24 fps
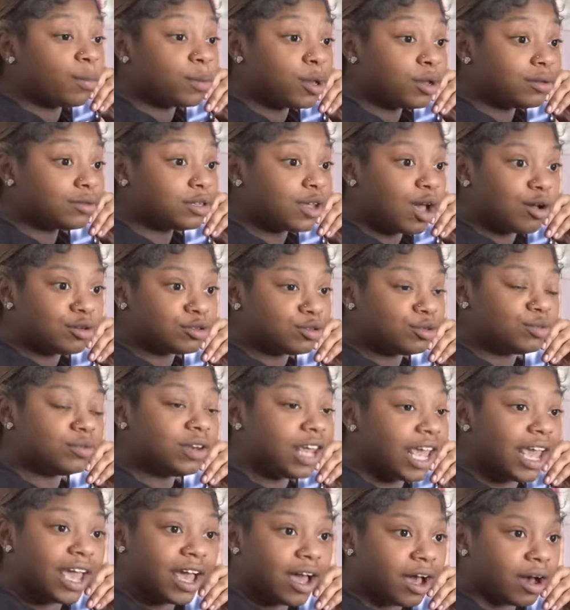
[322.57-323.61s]
I'm gonna talk to
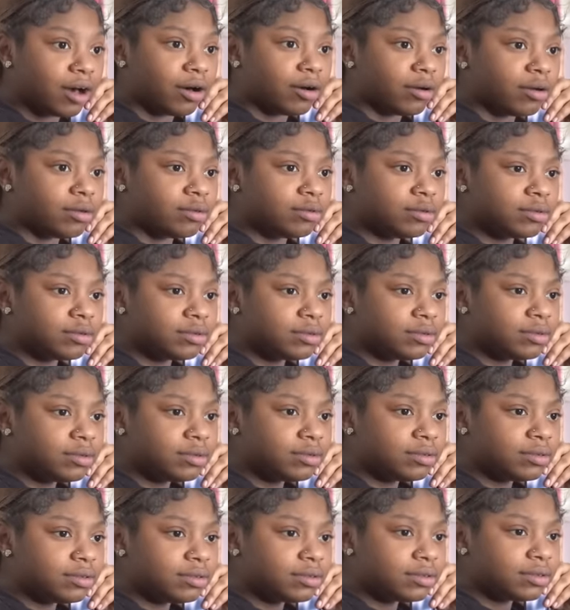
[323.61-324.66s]
now? I
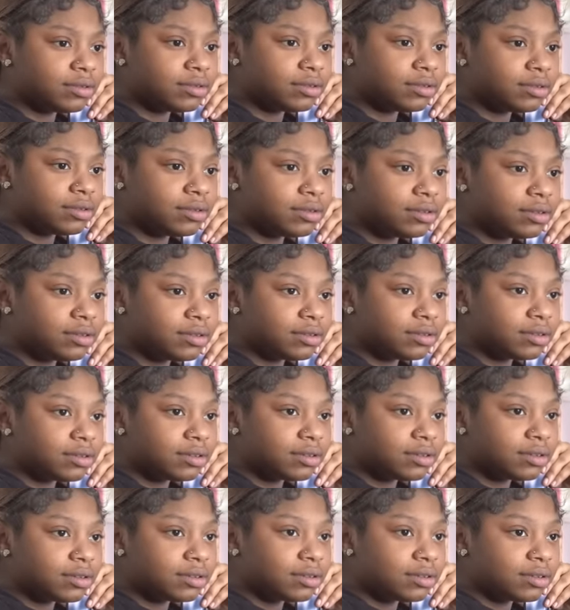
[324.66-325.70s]
don't know. Probably
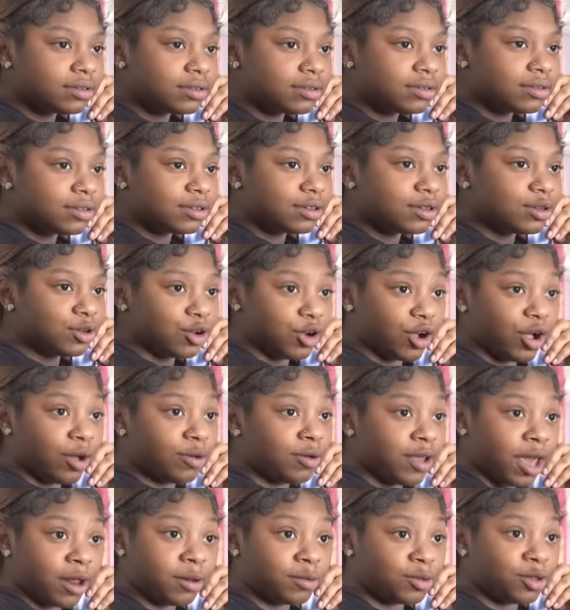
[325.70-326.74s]
talk to T.
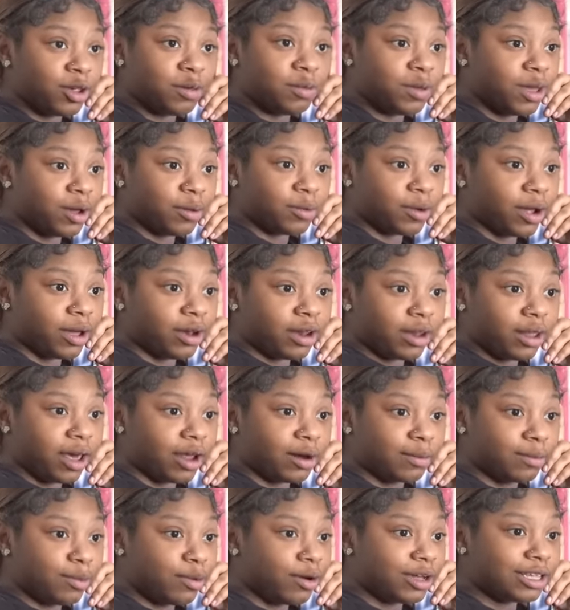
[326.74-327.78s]
Girl, now that she be around a
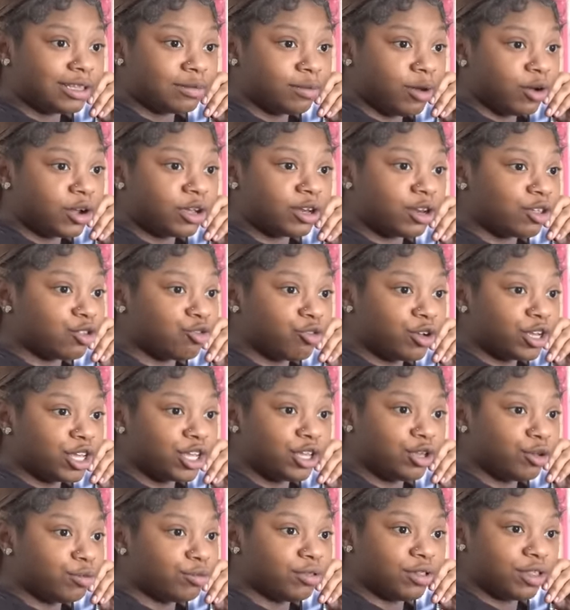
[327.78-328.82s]
lot of boys smoking and
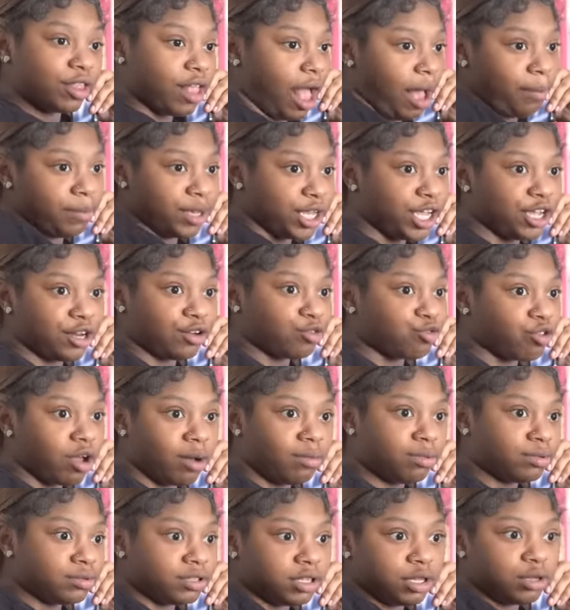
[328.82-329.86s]
drinking, you, I'm gonna get in
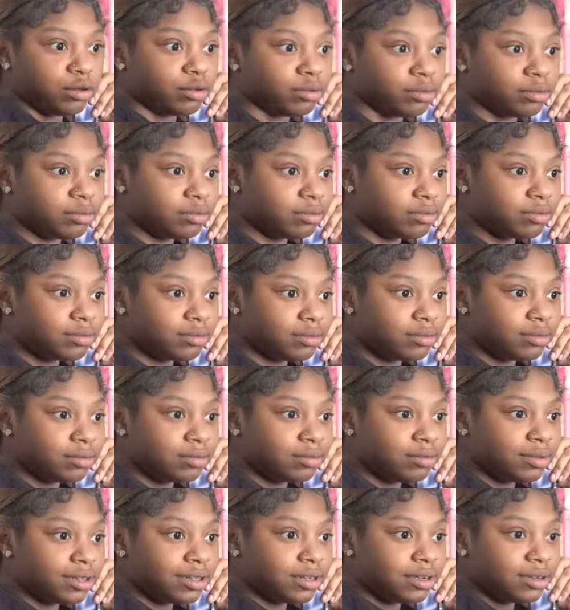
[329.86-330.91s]
trouble too.
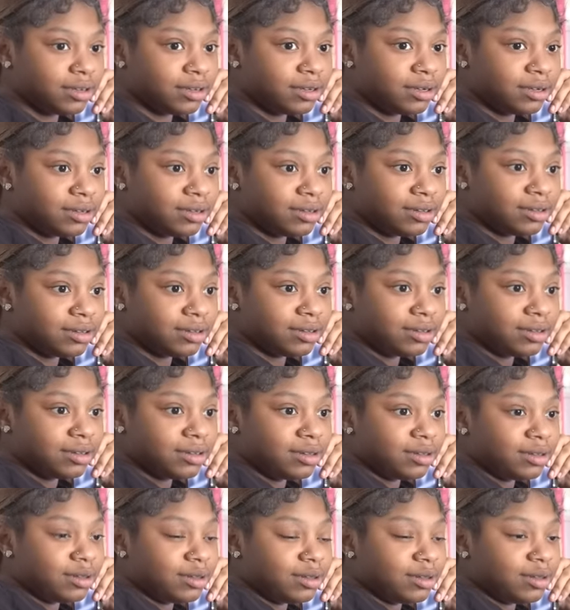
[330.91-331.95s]
I don't know.
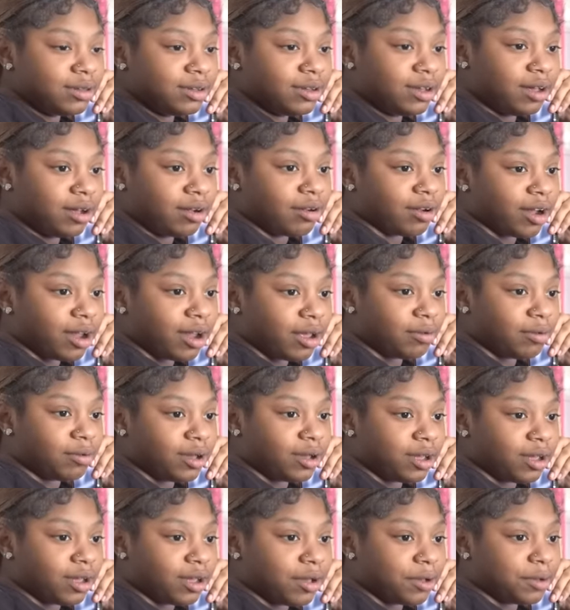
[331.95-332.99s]
All right,
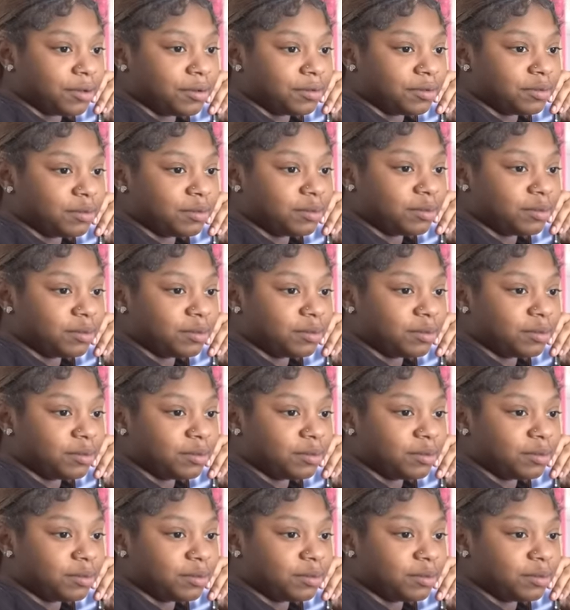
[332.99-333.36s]
well,